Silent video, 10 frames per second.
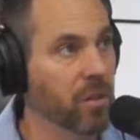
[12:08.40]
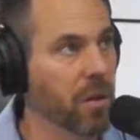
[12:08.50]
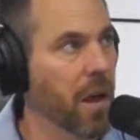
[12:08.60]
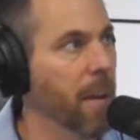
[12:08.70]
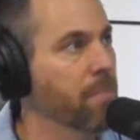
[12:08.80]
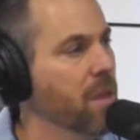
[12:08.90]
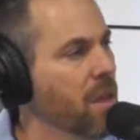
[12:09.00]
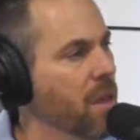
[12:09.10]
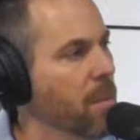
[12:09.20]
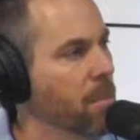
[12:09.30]
their name,
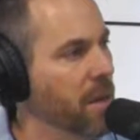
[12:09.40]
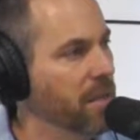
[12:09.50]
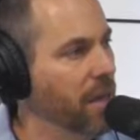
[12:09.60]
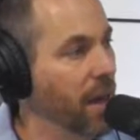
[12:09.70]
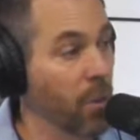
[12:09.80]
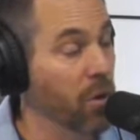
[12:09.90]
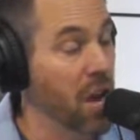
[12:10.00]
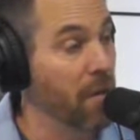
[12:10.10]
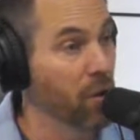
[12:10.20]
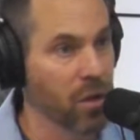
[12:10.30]
but I would
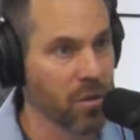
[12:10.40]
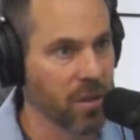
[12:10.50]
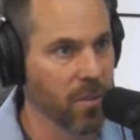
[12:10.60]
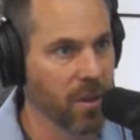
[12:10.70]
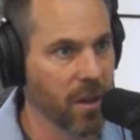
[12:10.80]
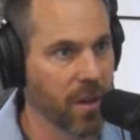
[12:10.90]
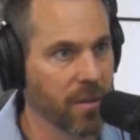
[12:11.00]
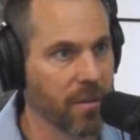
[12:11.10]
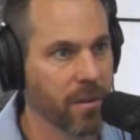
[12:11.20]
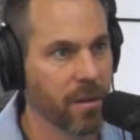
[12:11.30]
never use them again.